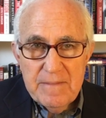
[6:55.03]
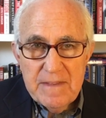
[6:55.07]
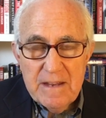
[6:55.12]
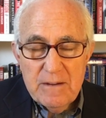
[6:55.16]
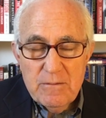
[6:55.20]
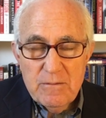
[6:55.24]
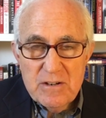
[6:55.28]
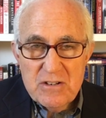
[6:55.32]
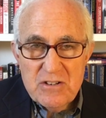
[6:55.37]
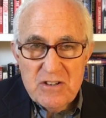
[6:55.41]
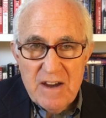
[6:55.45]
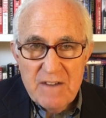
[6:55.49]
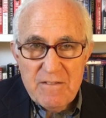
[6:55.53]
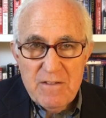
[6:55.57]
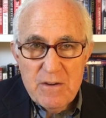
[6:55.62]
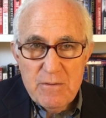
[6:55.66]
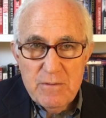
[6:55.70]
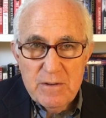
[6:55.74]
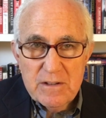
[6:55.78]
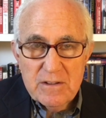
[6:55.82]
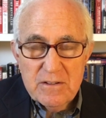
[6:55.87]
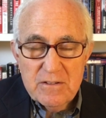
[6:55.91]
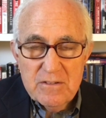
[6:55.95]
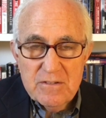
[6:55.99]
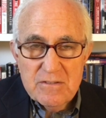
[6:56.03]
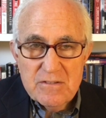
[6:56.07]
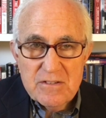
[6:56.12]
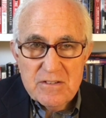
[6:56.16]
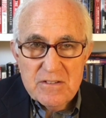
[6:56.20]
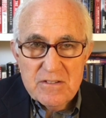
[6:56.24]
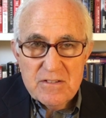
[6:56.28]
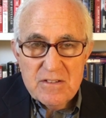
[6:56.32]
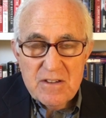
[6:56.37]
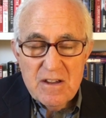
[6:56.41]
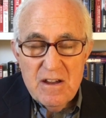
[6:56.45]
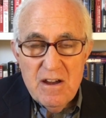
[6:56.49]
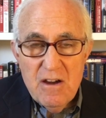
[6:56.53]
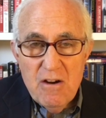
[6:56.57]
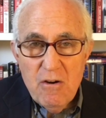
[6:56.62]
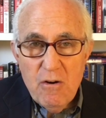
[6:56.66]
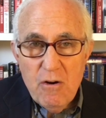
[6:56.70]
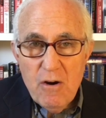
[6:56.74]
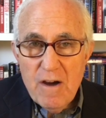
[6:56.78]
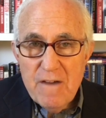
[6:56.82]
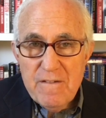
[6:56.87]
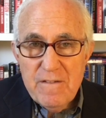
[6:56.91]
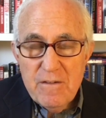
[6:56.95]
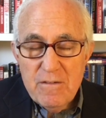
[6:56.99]
in which everyone loses,
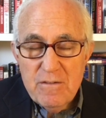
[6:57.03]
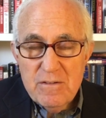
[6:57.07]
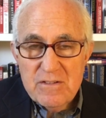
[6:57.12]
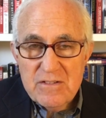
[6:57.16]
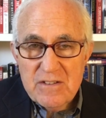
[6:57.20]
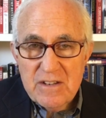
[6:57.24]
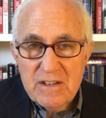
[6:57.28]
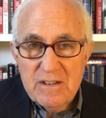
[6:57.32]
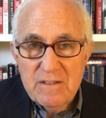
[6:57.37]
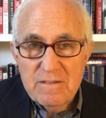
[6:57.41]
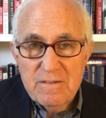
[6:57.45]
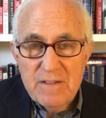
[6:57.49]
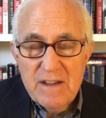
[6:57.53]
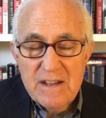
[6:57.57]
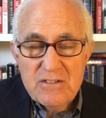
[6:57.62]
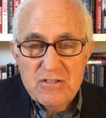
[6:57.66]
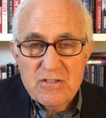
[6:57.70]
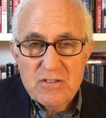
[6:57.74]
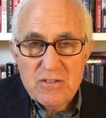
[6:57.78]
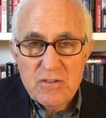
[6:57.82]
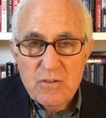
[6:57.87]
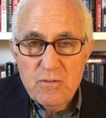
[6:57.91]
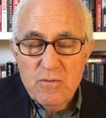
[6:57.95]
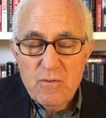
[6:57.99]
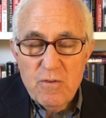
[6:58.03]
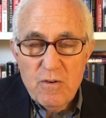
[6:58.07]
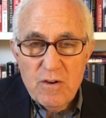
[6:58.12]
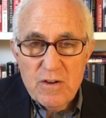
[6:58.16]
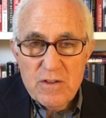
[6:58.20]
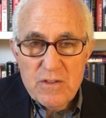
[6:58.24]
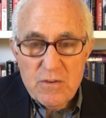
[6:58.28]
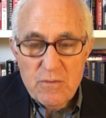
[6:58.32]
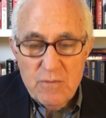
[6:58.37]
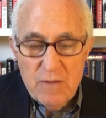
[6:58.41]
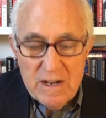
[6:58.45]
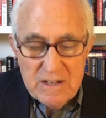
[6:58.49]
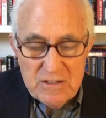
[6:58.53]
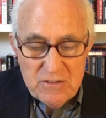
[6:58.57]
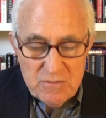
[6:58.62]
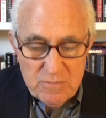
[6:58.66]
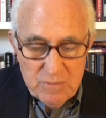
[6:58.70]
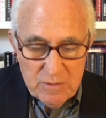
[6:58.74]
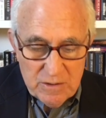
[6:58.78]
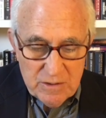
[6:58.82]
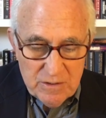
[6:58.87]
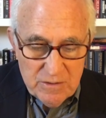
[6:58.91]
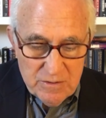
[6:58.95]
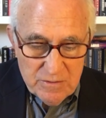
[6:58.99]
or if it was a conventional war, the West
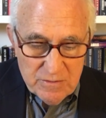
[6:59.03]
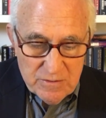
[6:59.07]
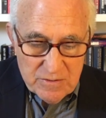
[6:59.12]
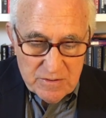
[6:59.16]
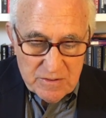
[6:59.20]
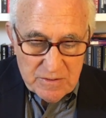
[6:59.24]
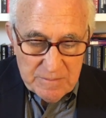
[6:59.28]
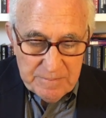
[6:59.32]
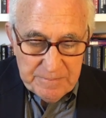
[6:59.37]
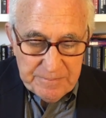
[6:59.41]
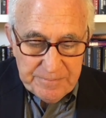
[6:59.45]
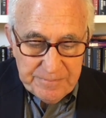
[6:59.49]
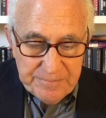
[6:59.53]
would lose.